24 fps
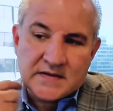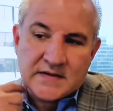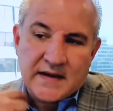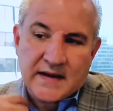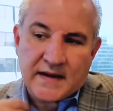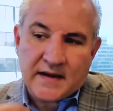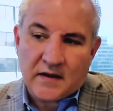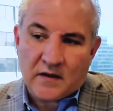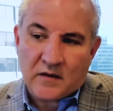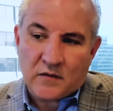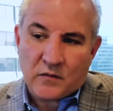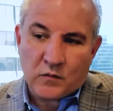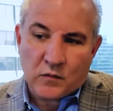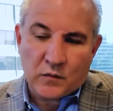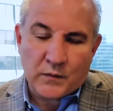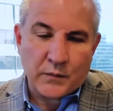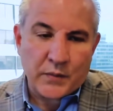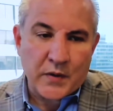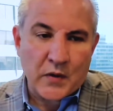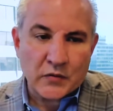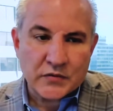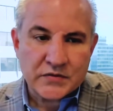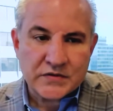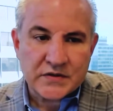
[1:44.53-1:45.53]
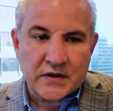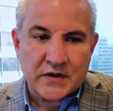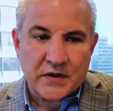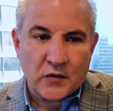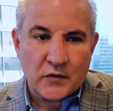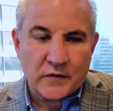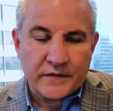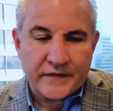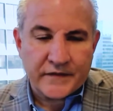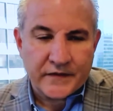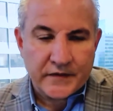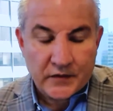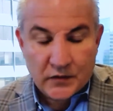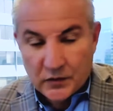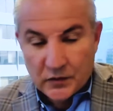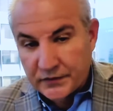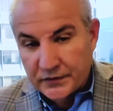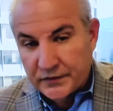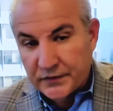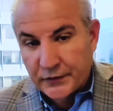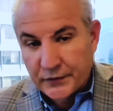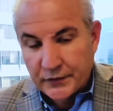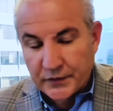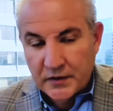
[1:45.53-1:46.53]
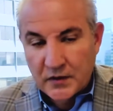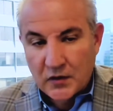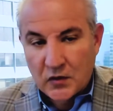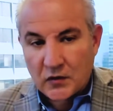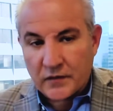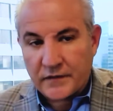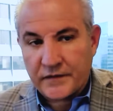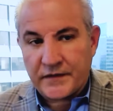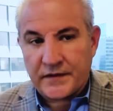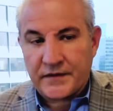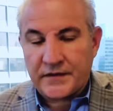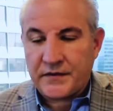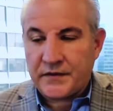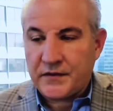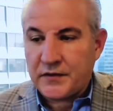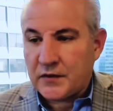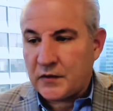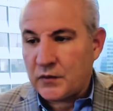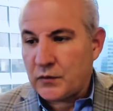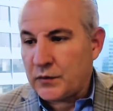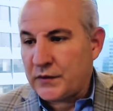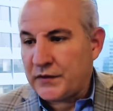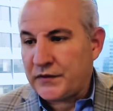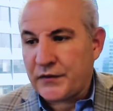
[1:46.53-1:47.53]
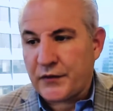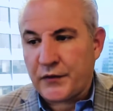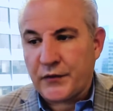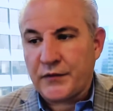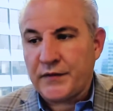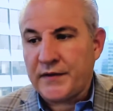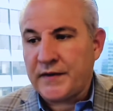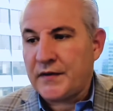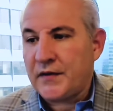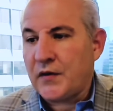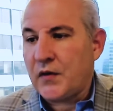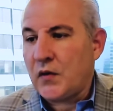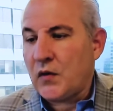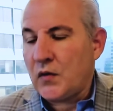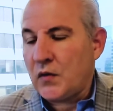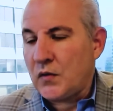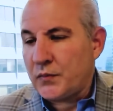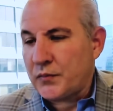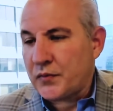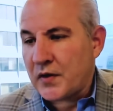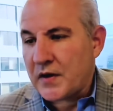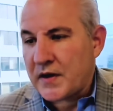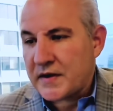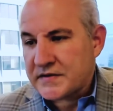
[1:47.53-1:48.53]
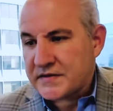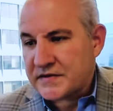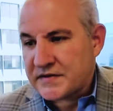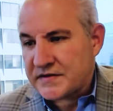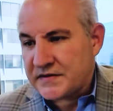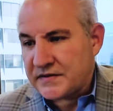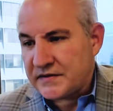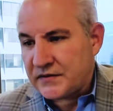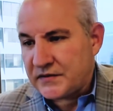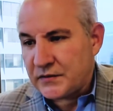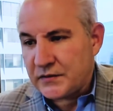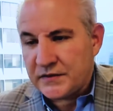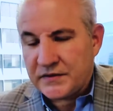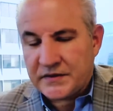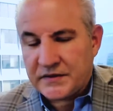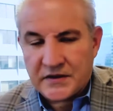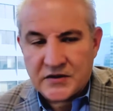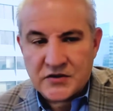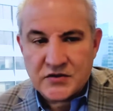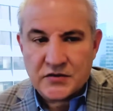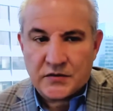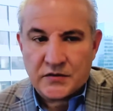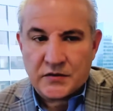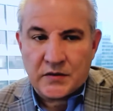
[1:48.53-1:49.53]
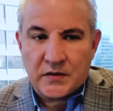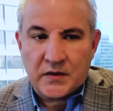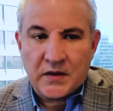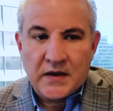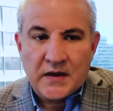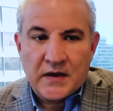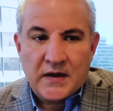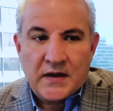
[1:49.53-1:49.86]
Now post-COVID or during COVID, we turned that whole process into a digital